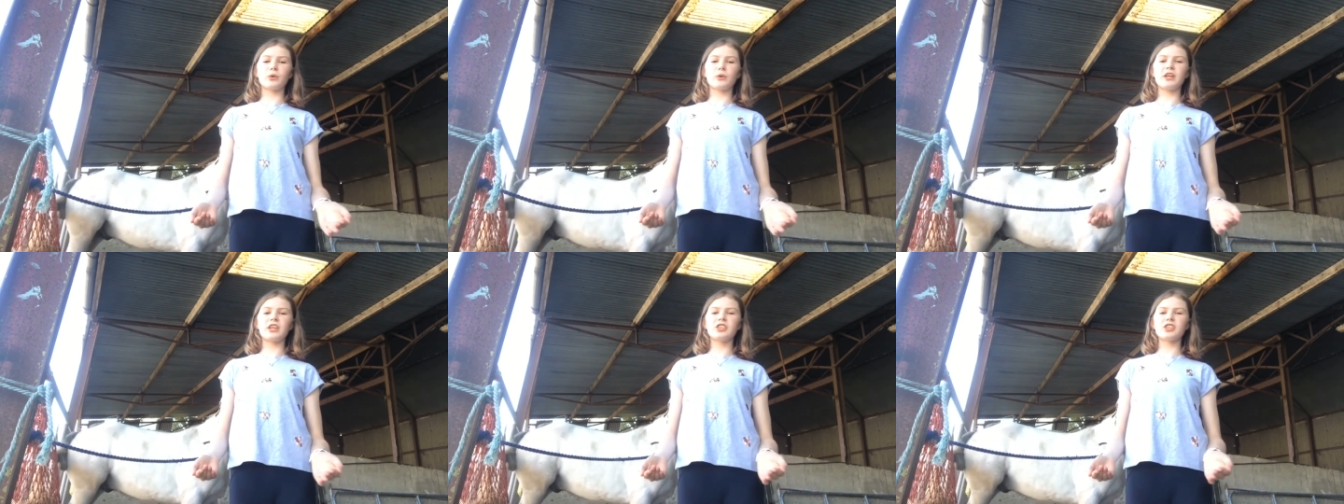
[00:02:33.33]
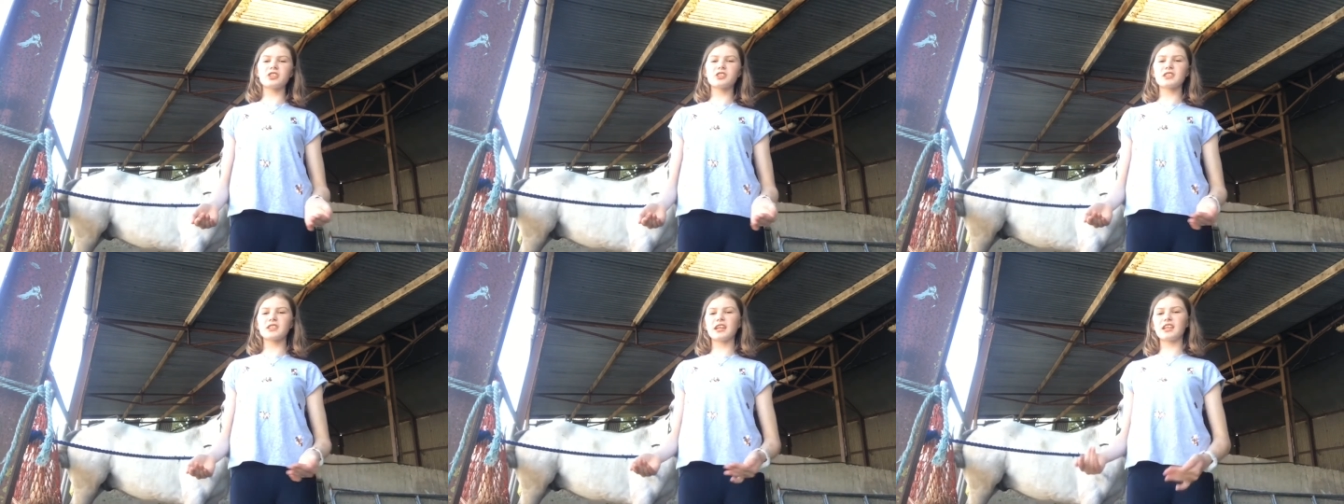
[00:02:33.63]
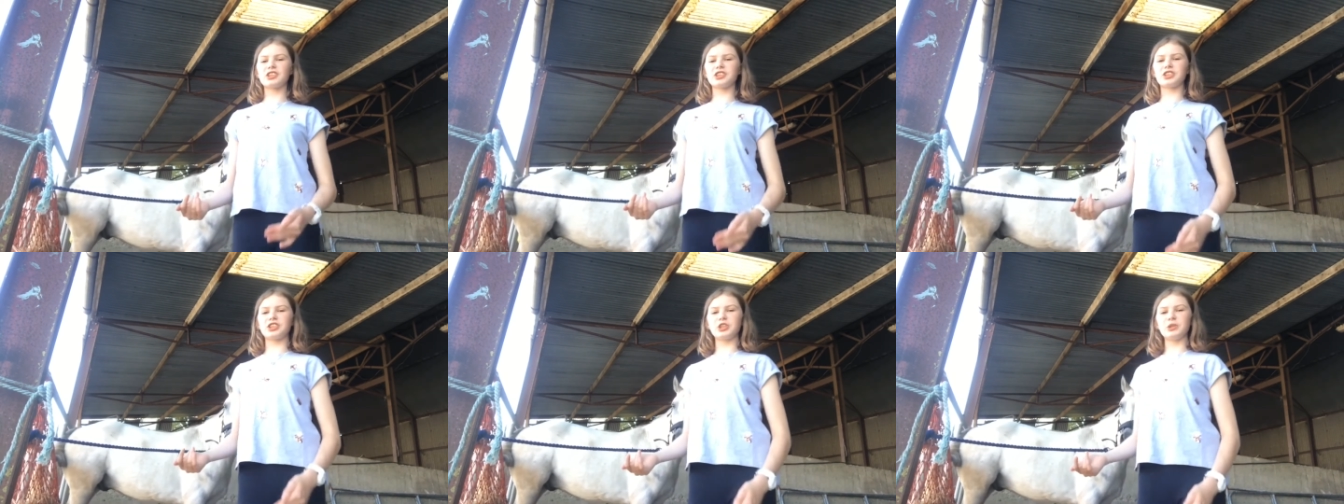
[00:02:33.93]
he doesn't
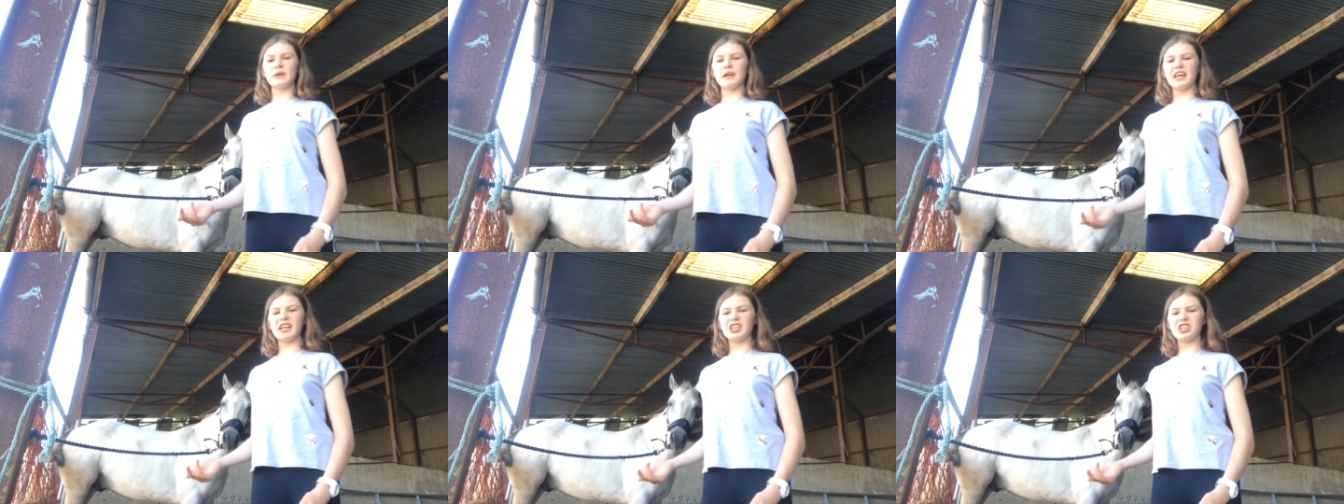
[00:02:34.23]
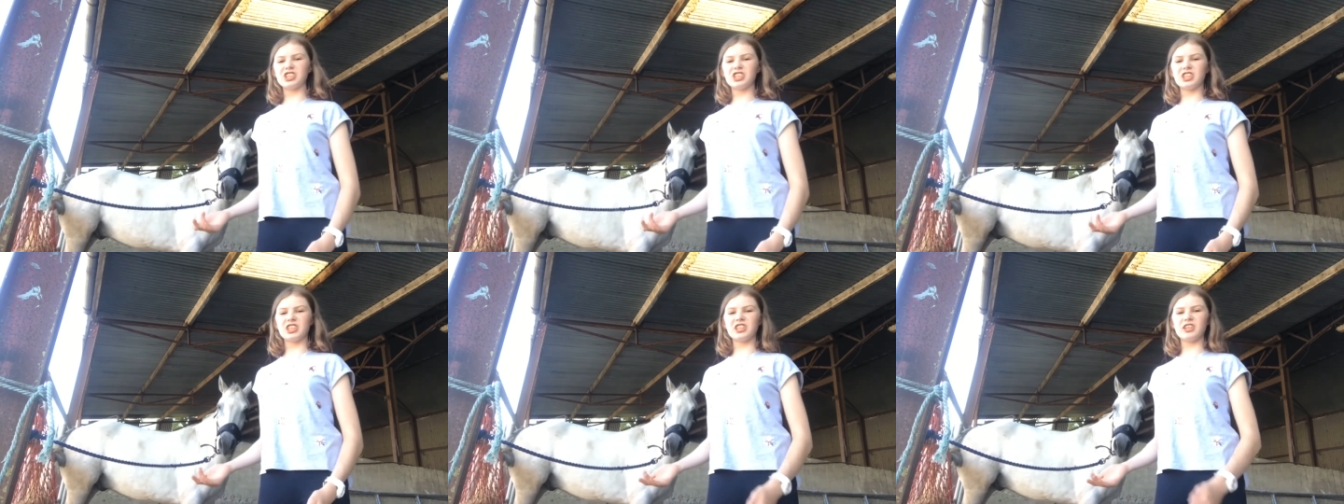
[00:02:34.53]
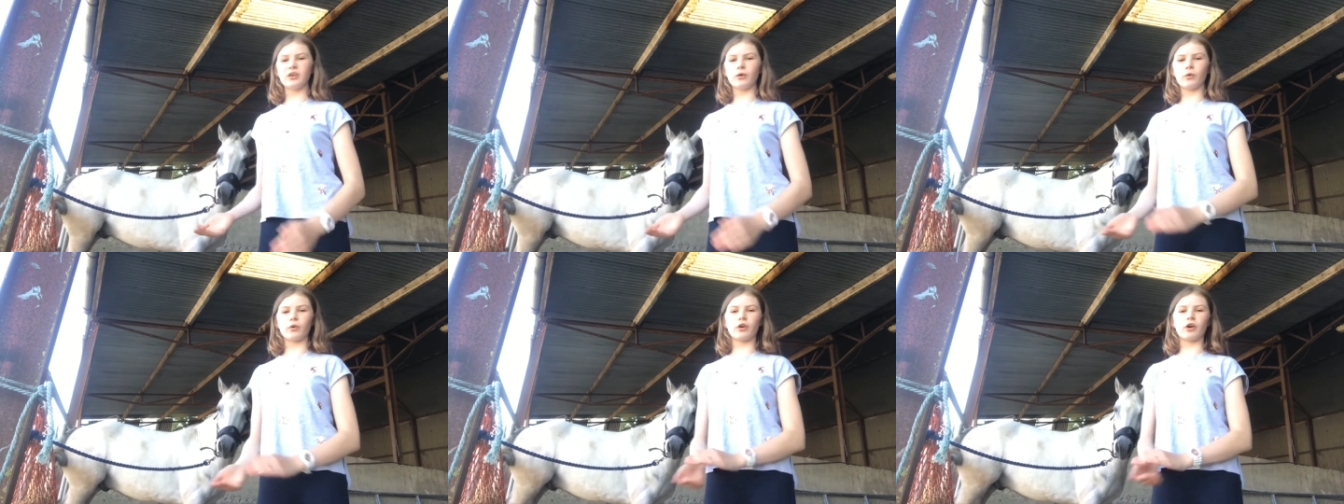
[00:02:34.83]
get too
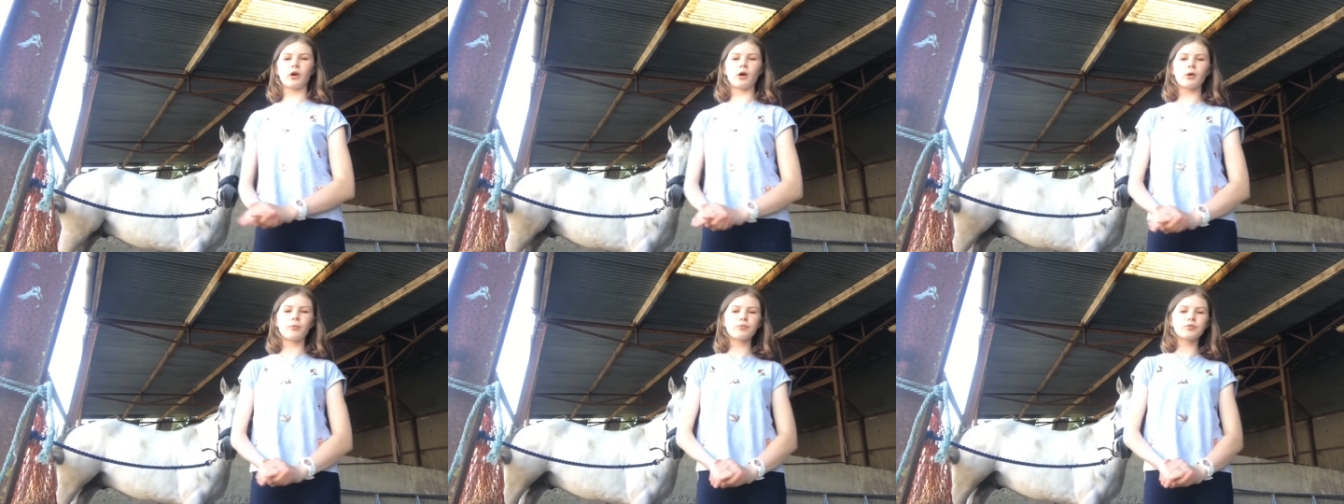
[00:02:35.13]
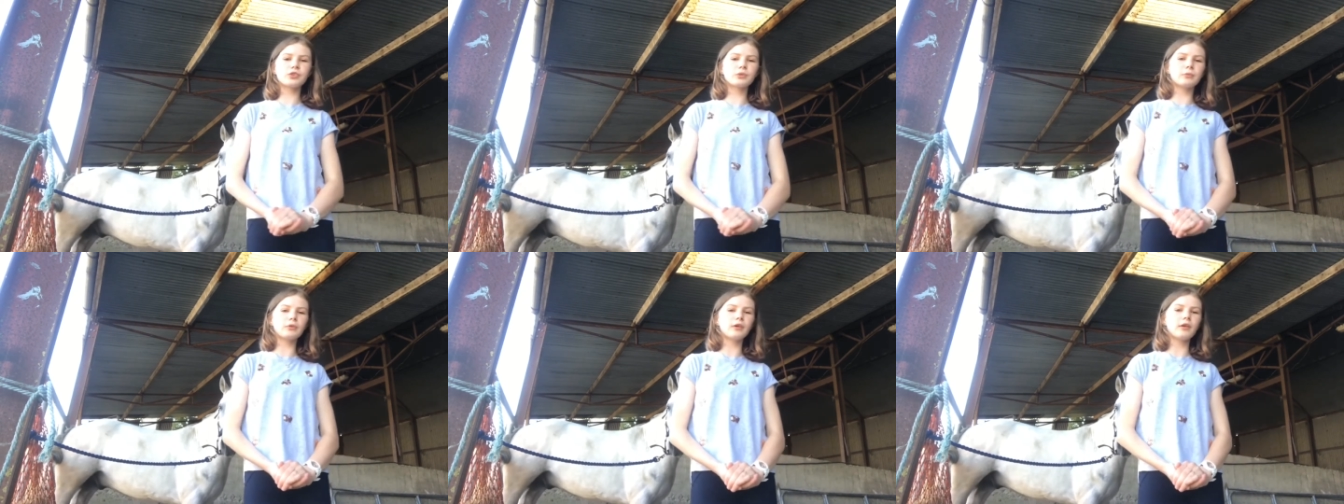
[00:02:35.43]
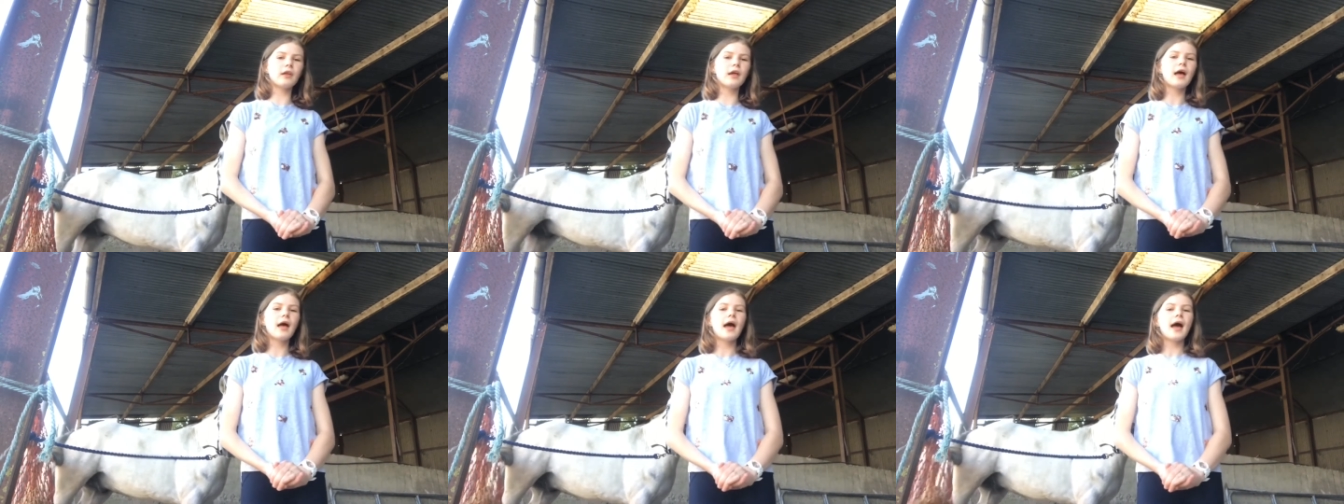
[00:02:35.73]
itchy or
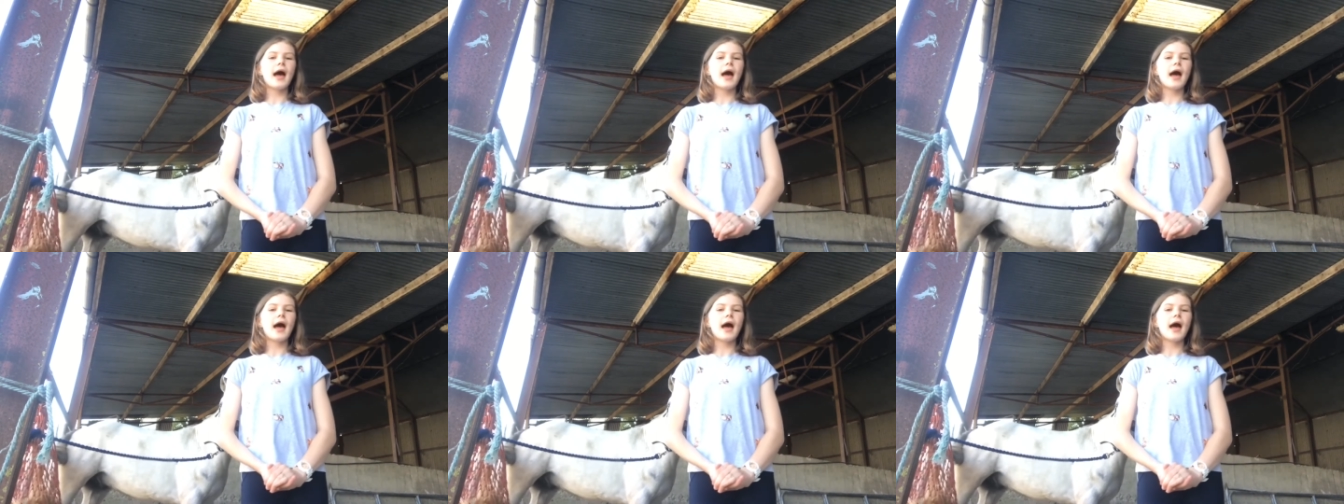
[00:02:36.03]
uncomfortable,